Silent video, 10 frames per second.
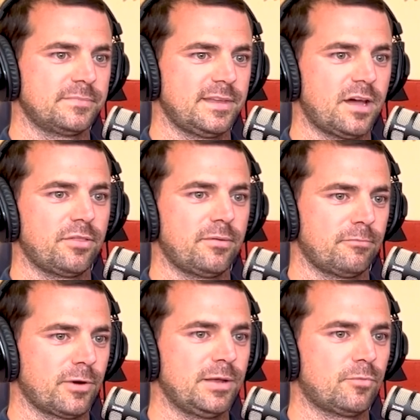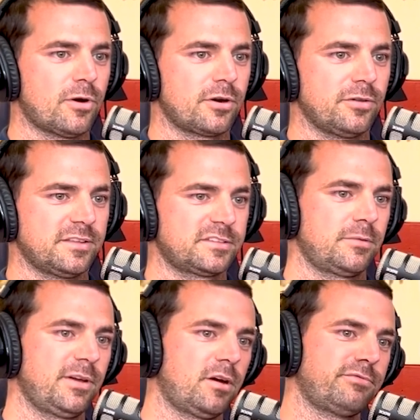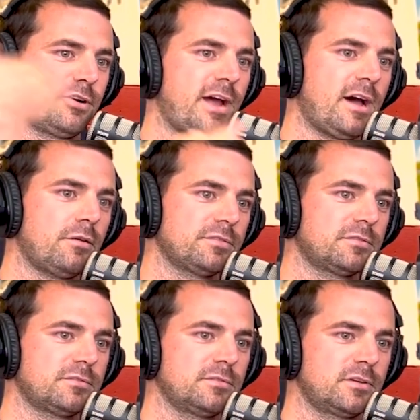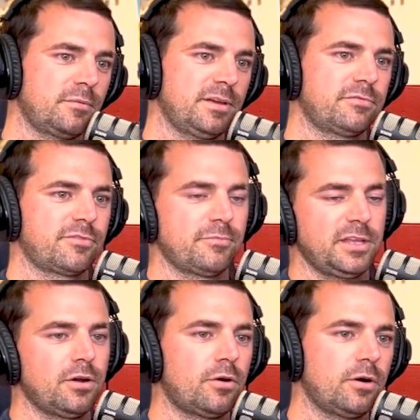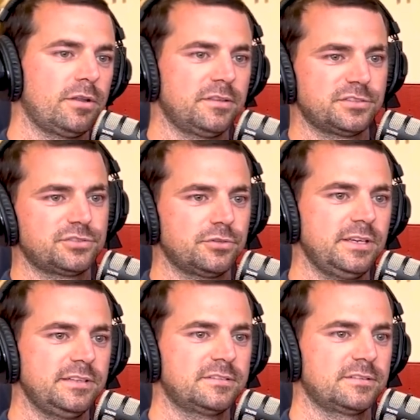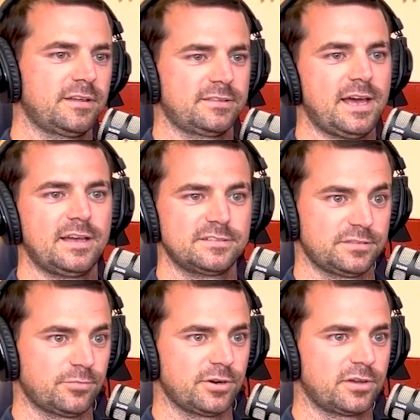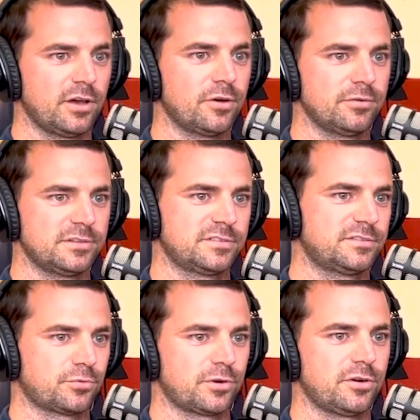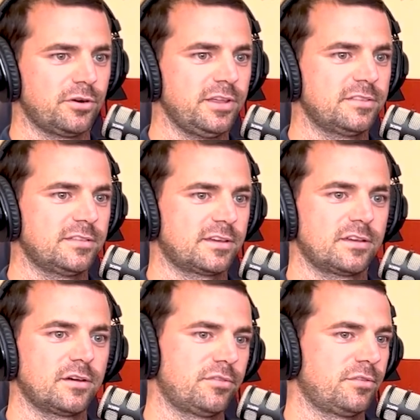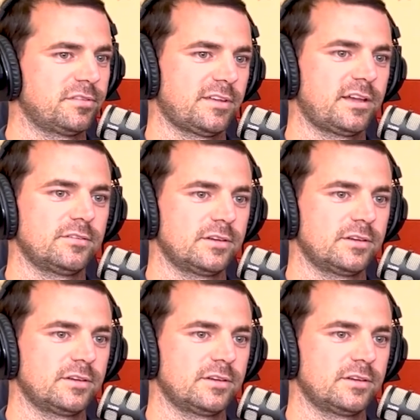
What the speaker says: Now the rainwater that's coming off your house, coming from the yard and the streets, like that has somewhere to go. It's stored underneath. It can go through the cycle